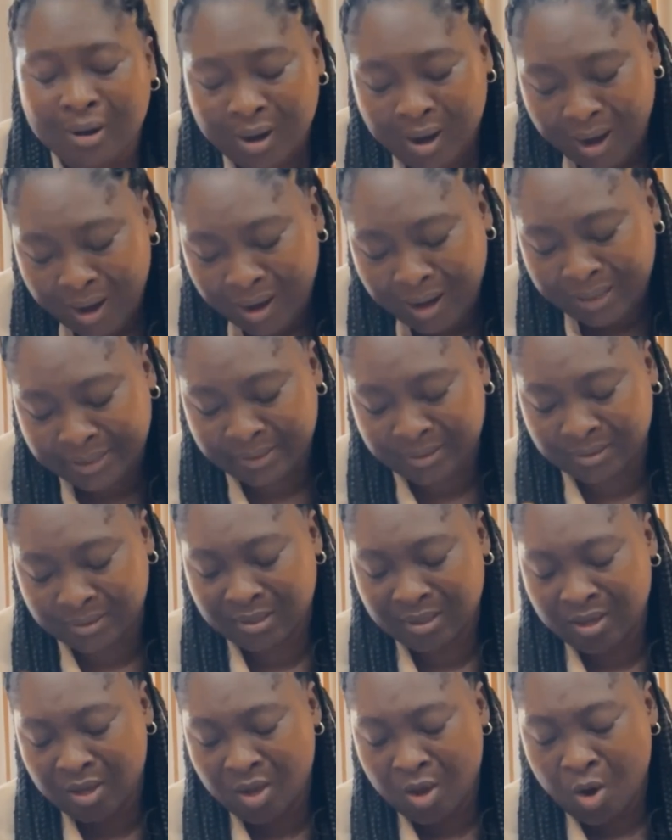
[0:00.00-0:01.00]
God
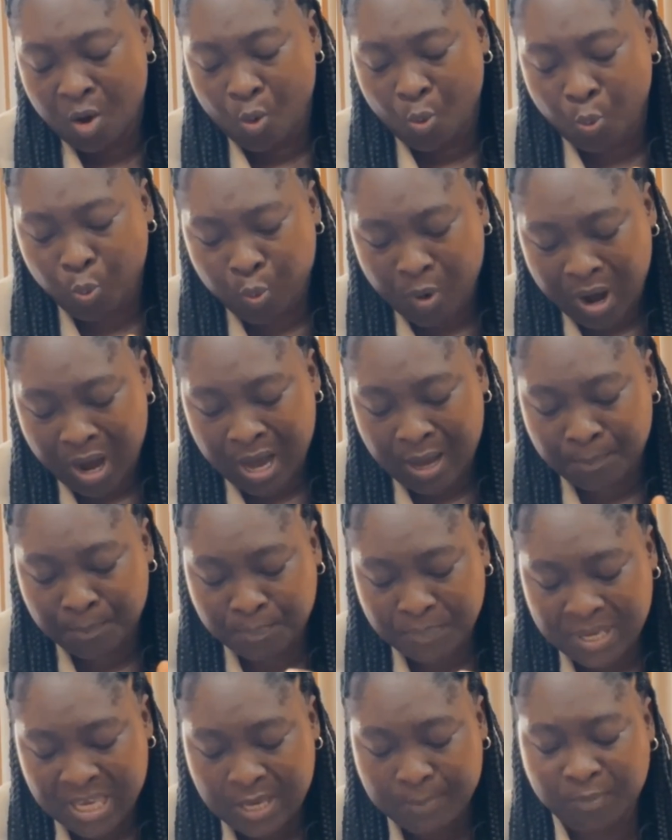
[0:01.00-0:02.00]
want
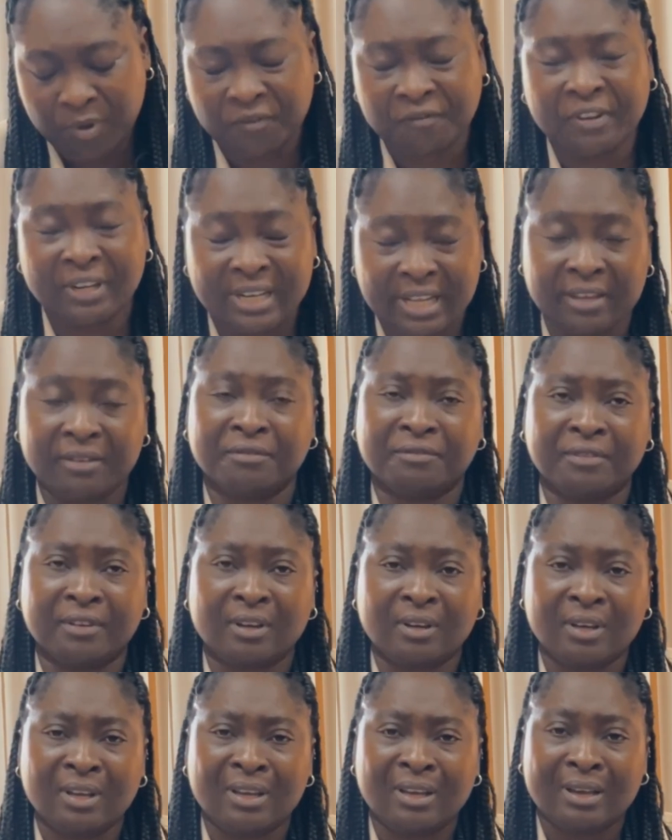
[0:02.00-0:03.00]
people to live.
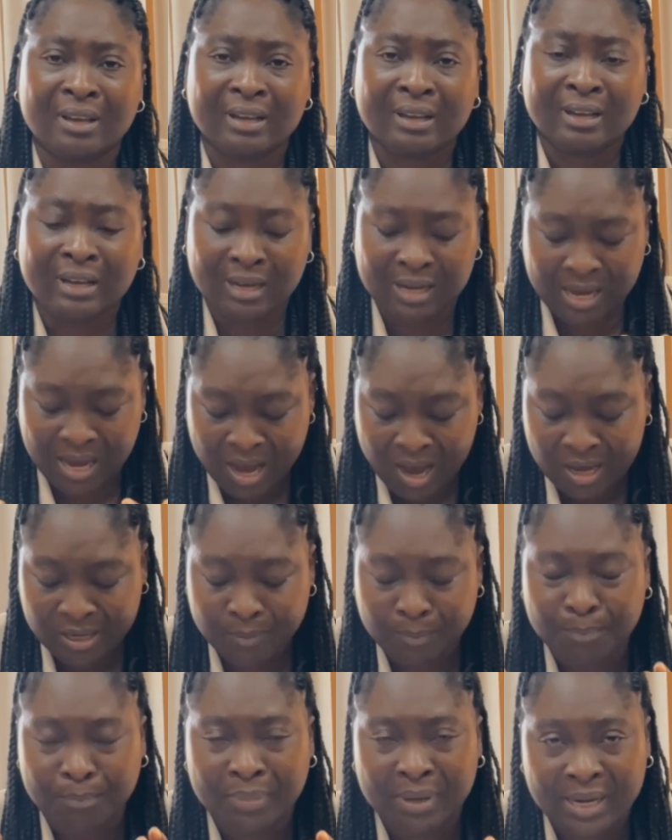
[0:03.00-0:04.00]
God
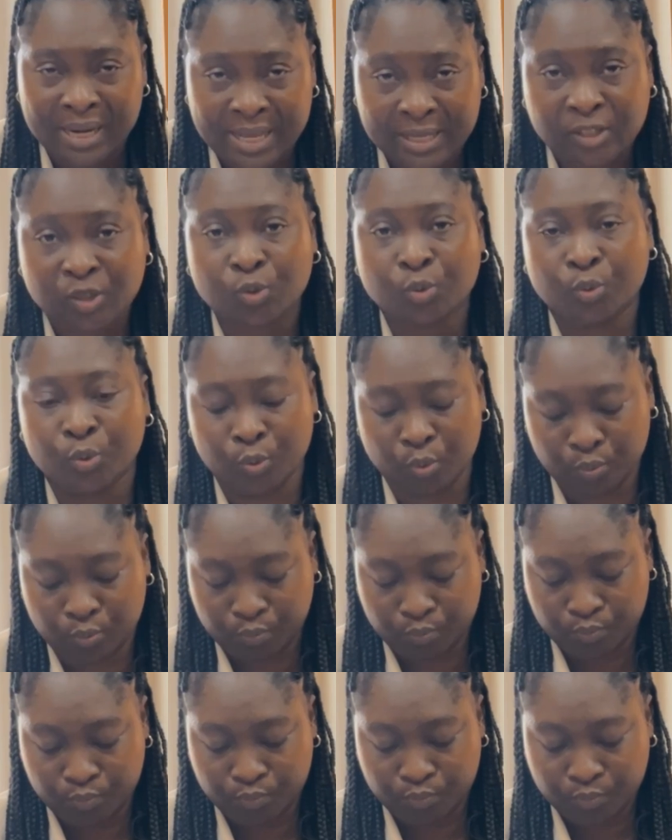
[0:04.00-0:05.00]
bless you.
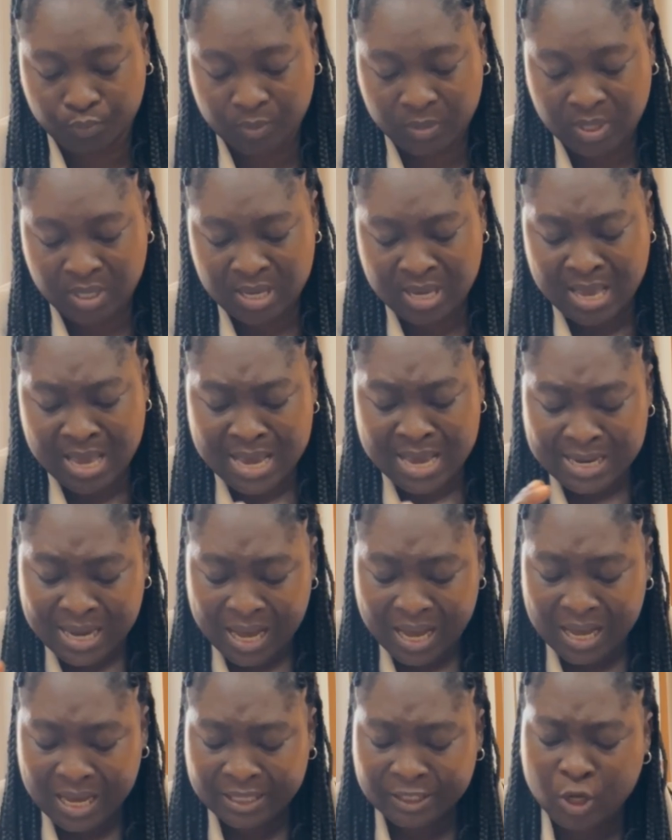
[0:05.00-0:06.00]

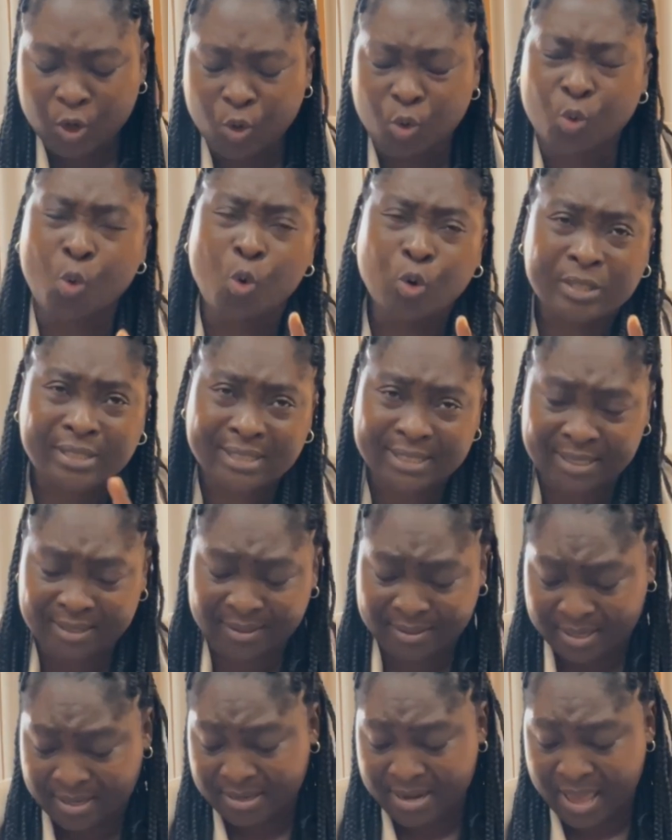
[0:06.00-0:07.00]
Cause the good
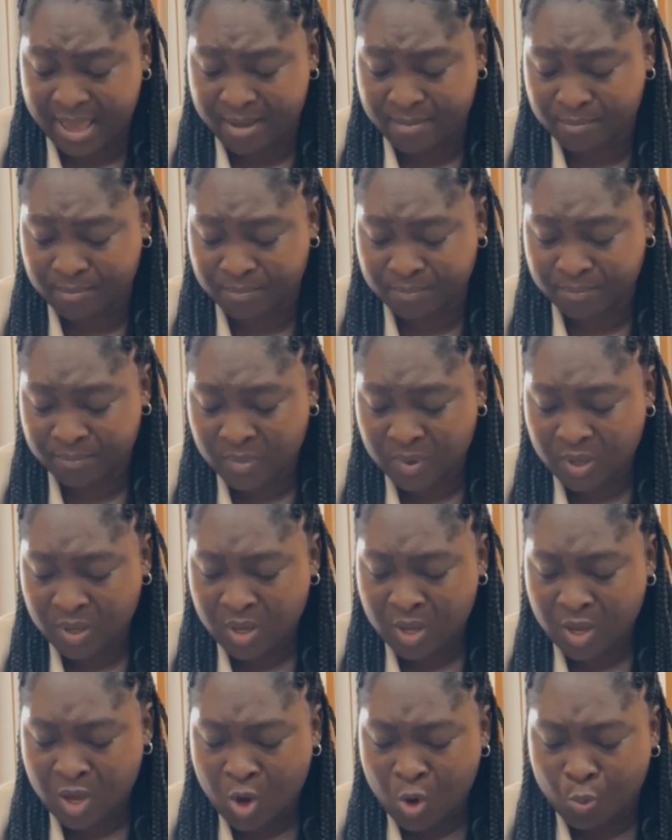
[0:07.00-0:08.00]
thing them
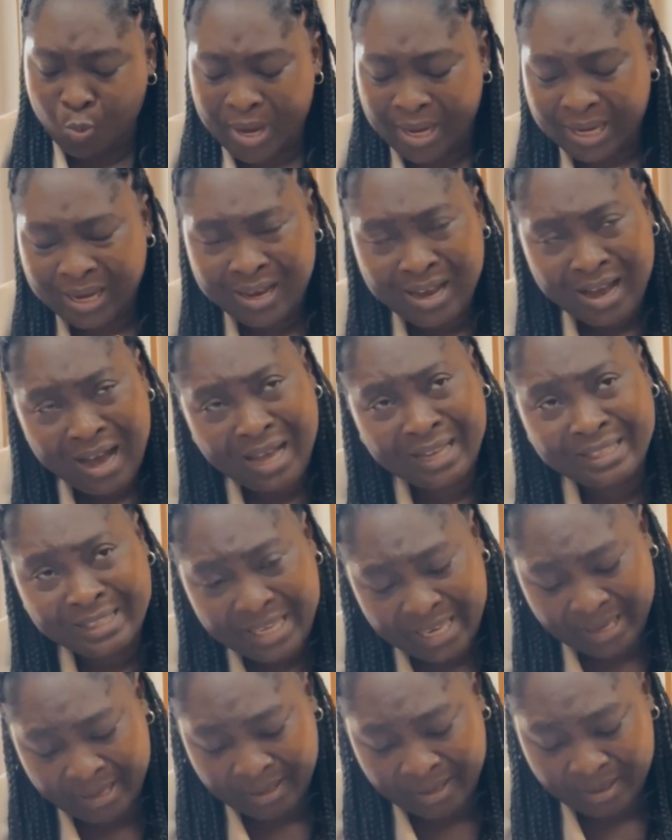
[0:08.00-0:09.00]
where God
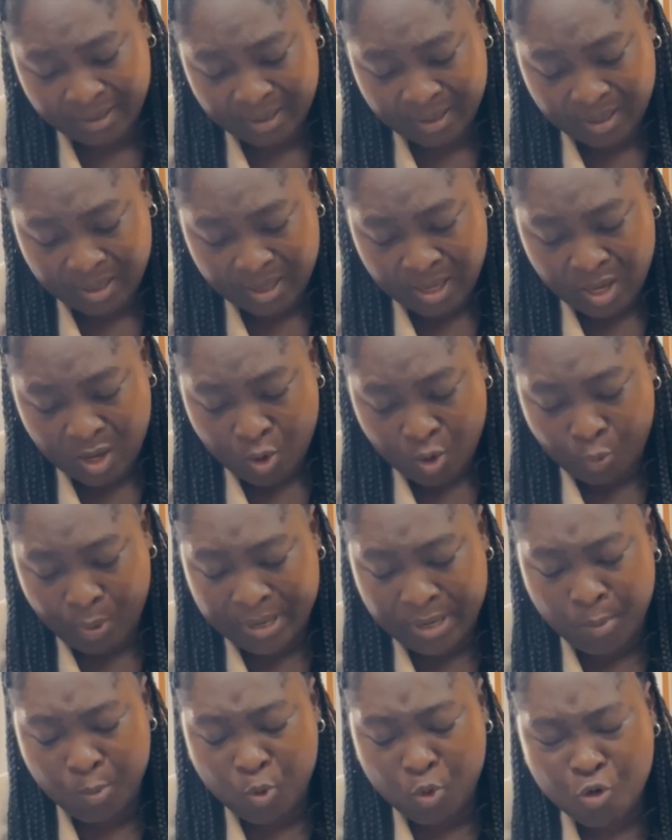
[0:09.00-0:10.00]
give when
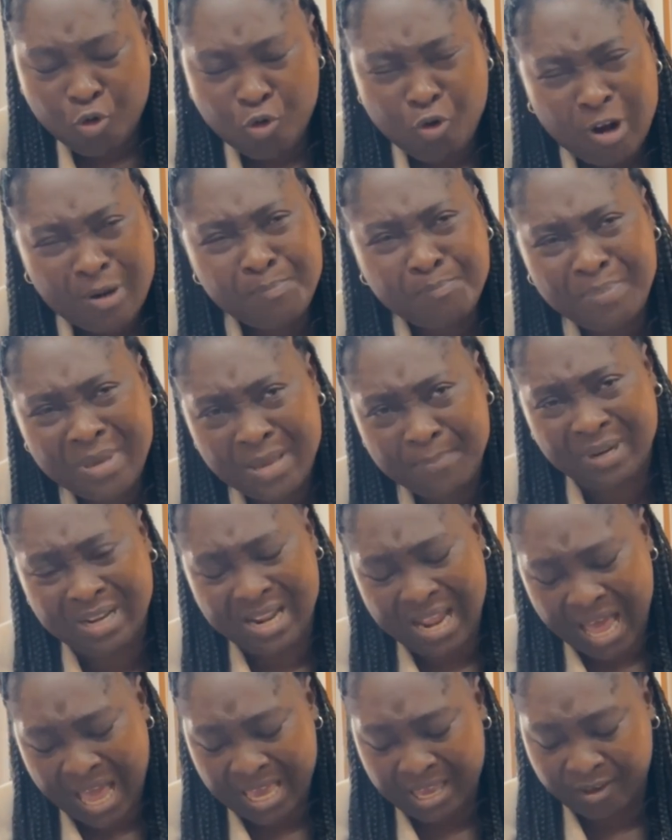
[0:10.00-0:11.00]
him run people
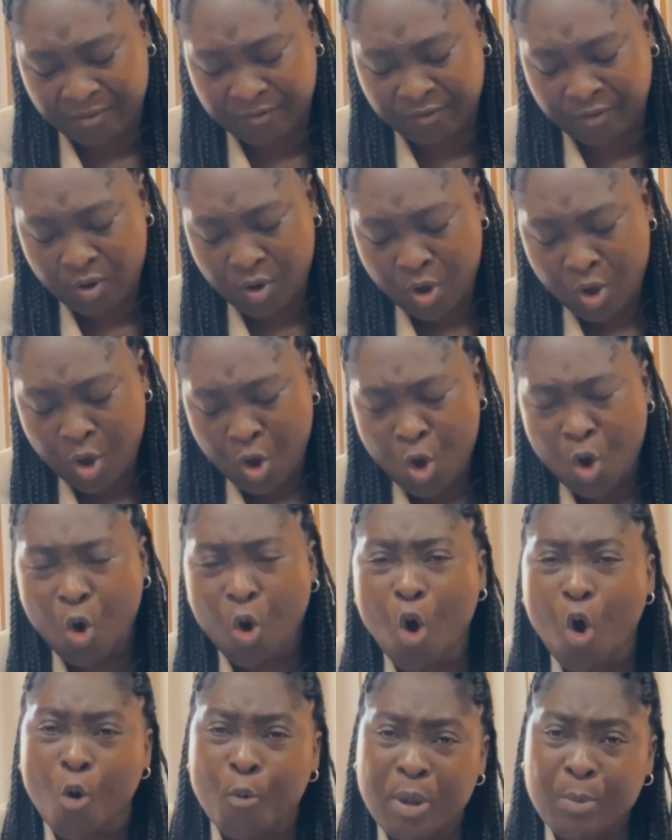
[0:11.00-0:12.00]
life,
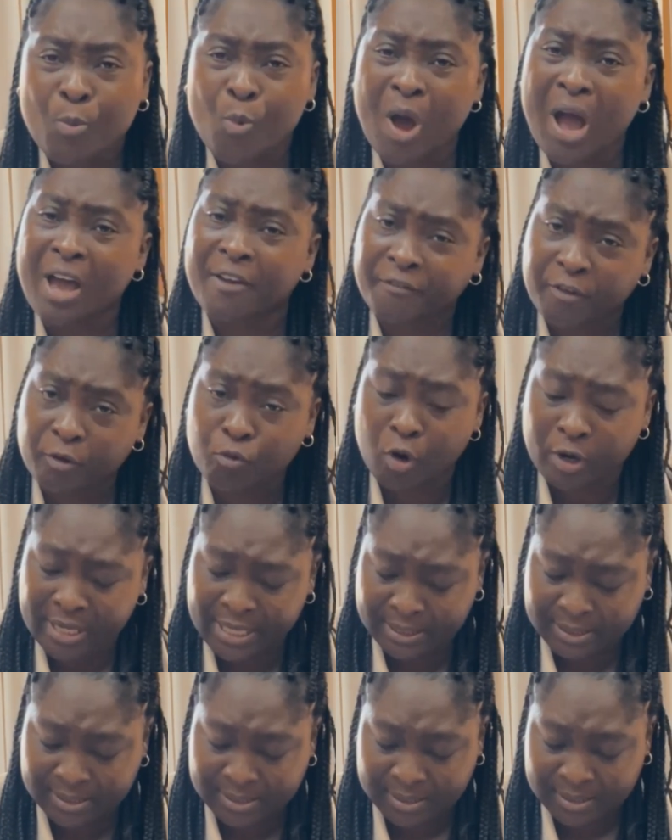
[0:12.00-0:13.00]
oh he want to run
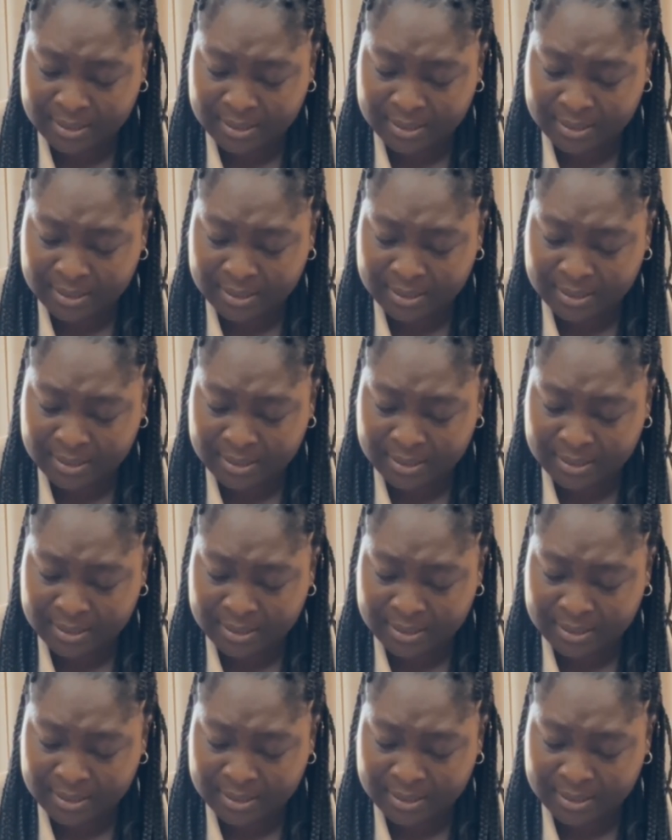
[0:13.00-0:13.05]
it.